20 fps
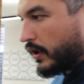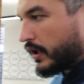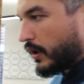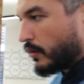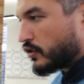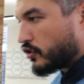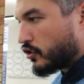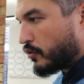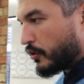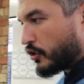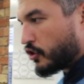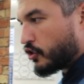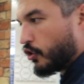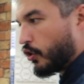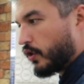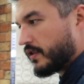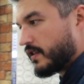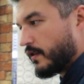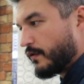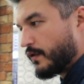want to go too much
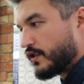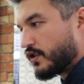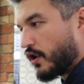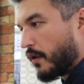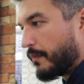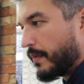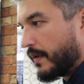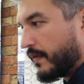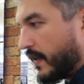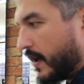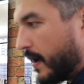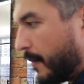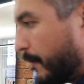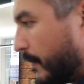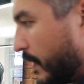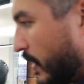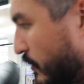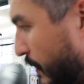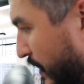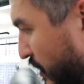shorter than the top bit there,
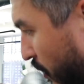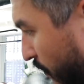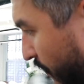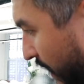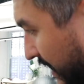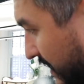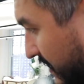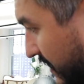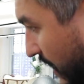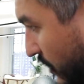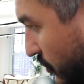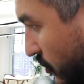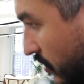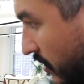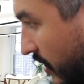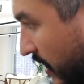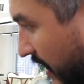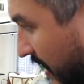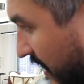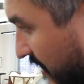especially on that section.
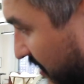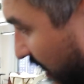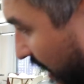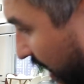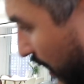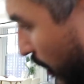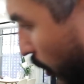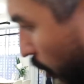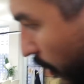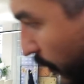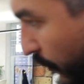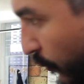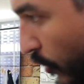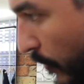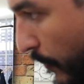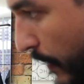Slightly longer through the